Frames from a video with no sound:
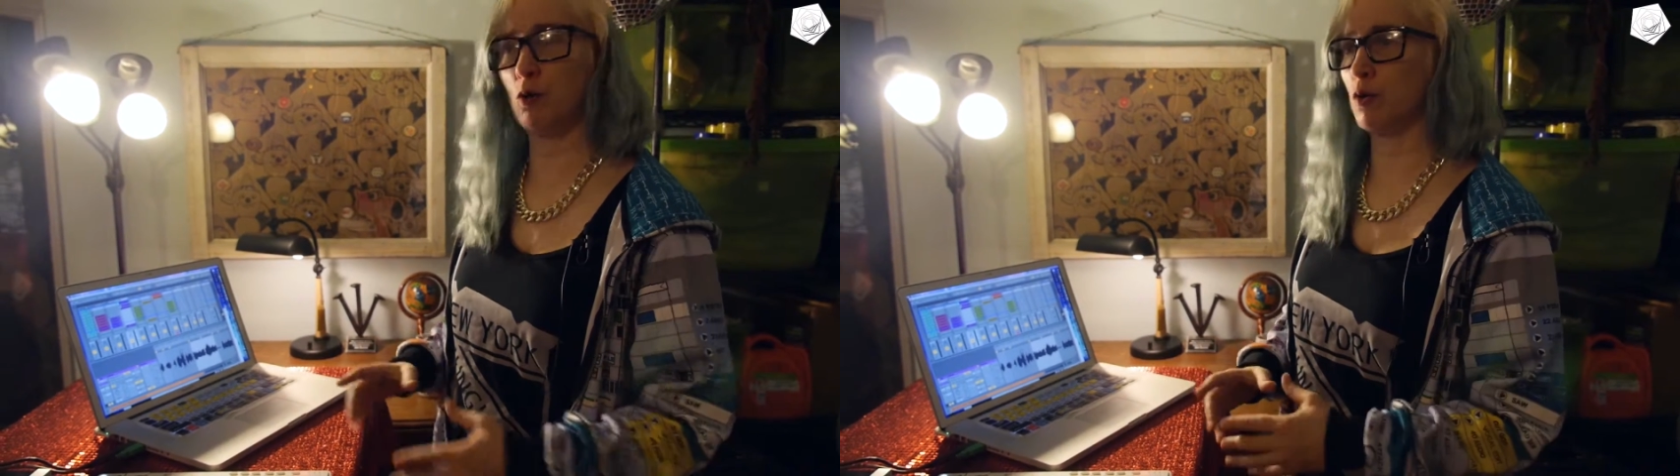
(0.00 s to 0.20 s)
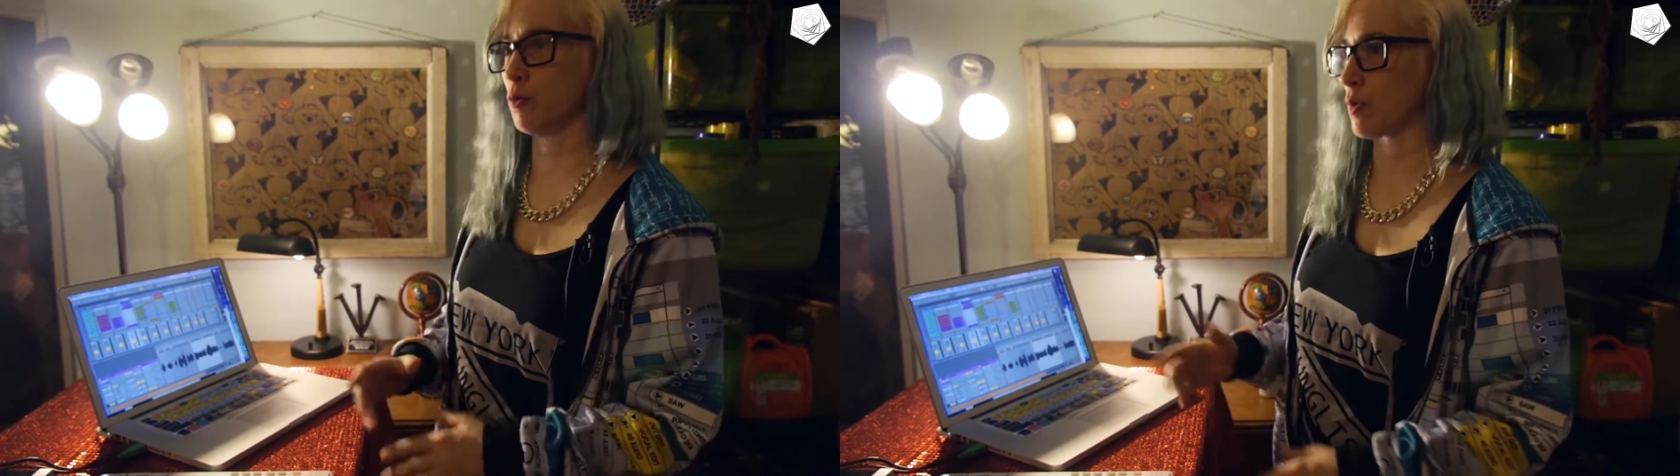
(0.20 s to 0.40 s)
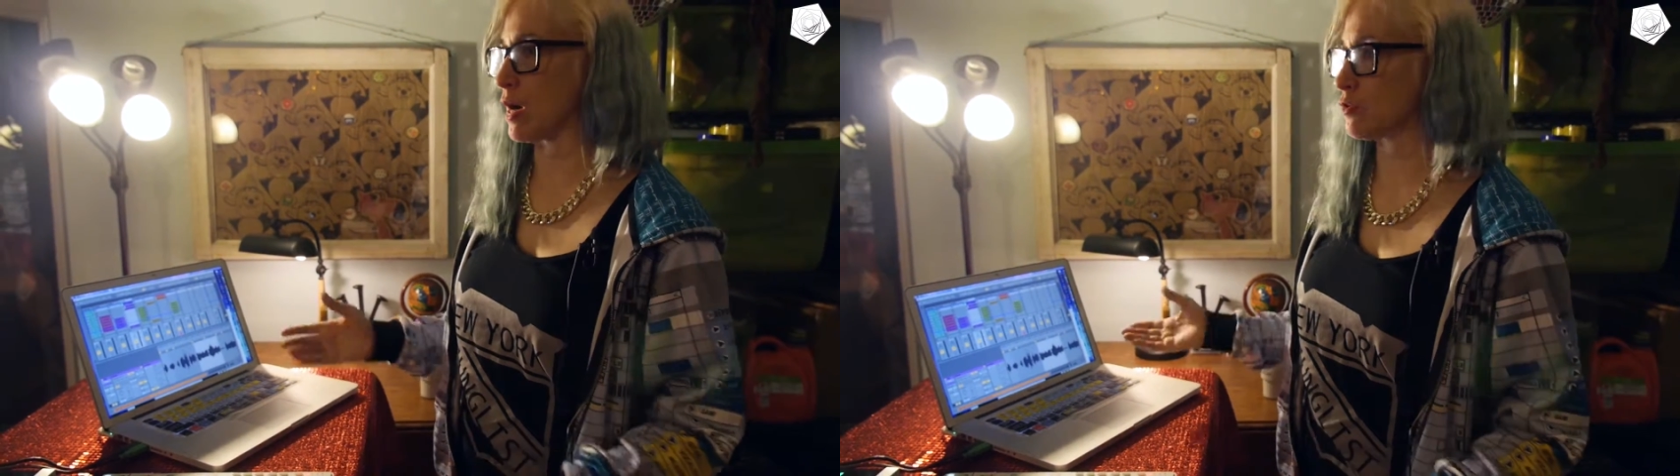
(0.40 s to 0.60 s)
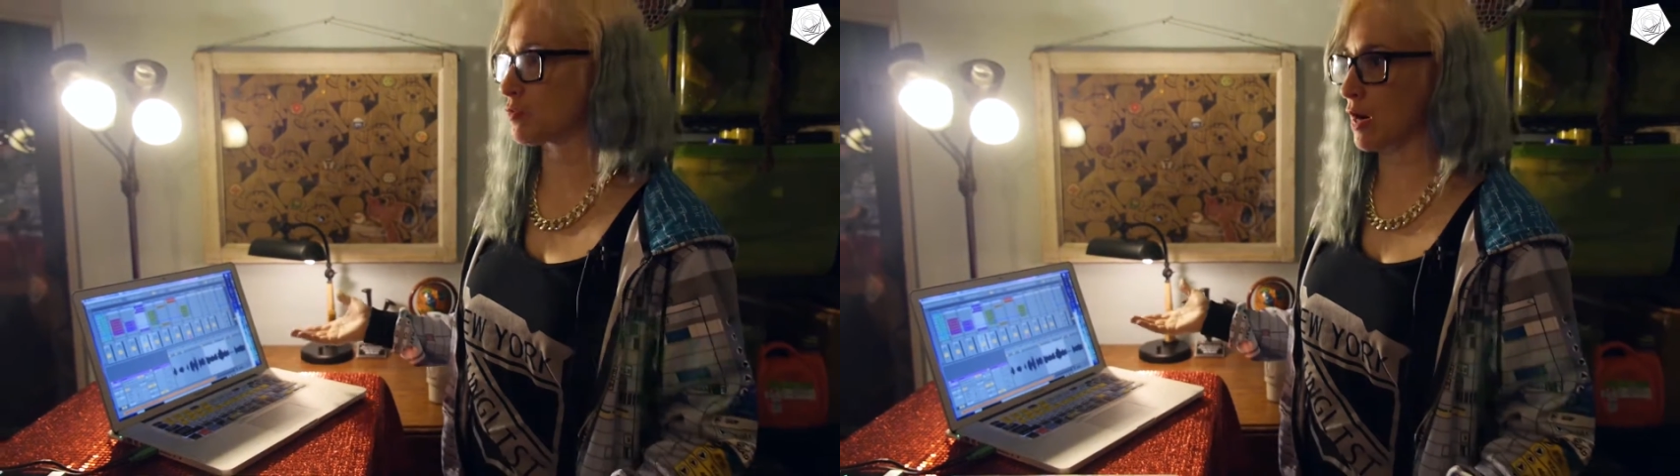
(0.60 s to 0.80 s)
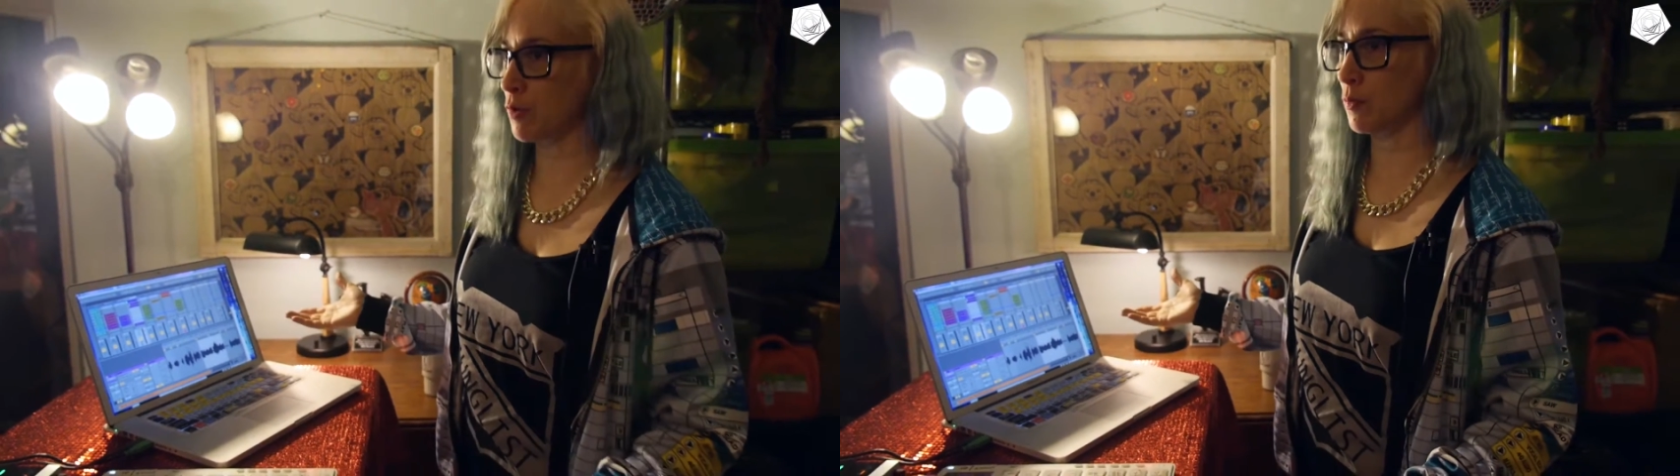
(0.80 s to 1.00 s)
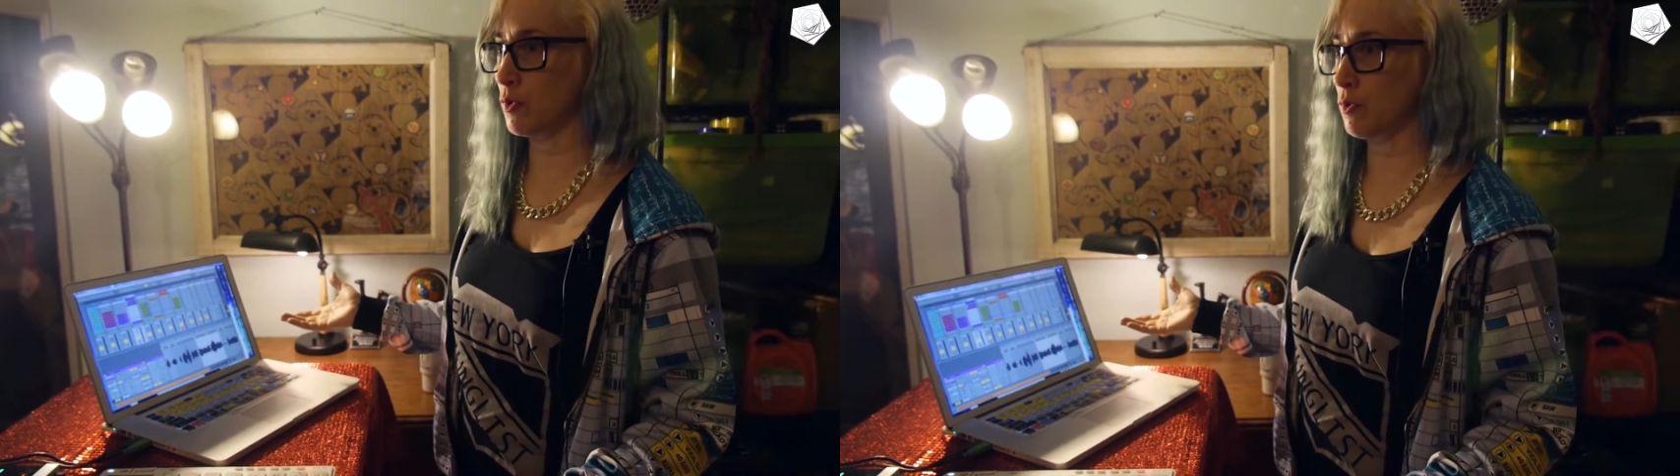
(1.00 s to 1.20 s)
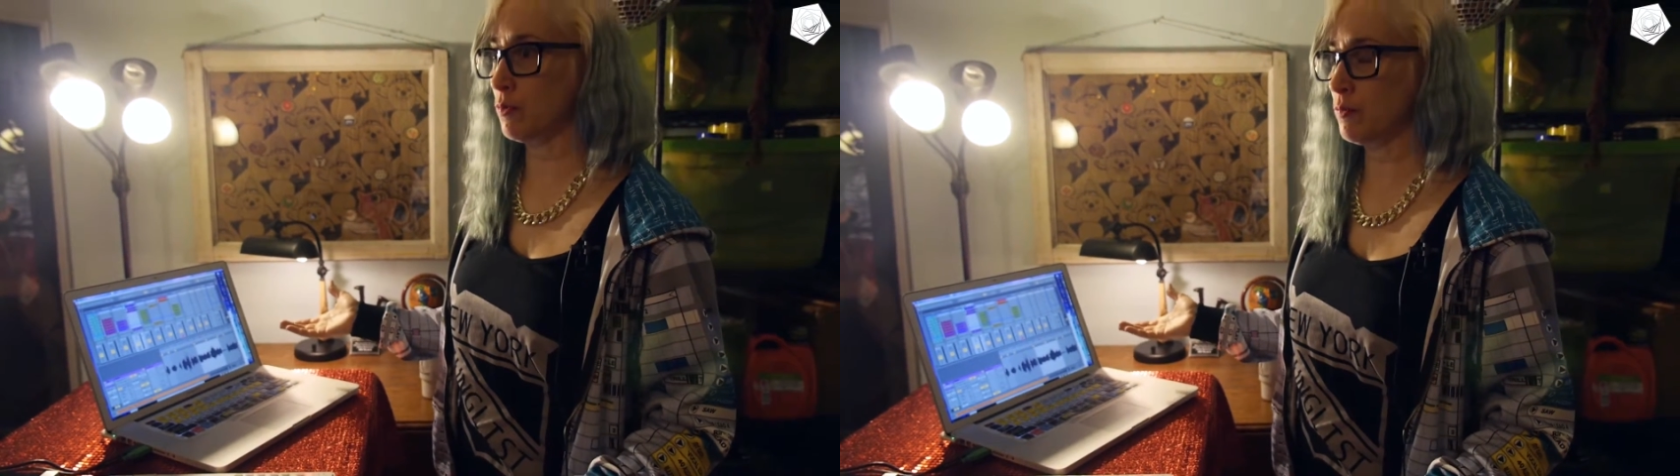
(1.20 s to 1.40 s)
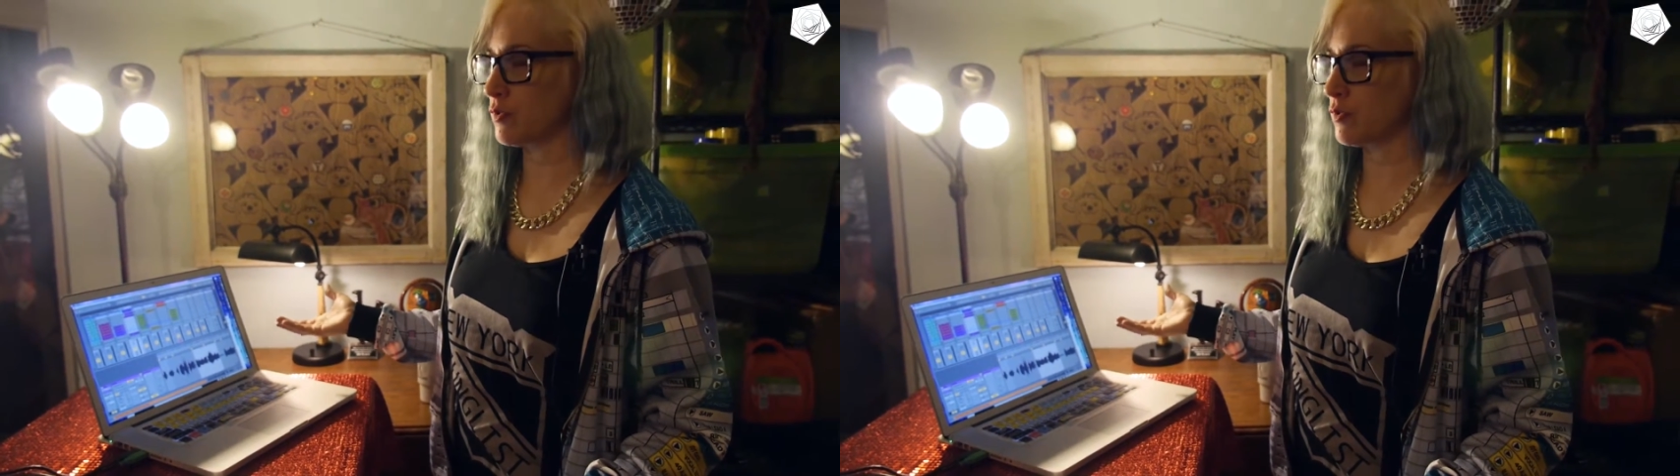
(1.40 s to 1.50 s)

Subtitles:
garage rock and roll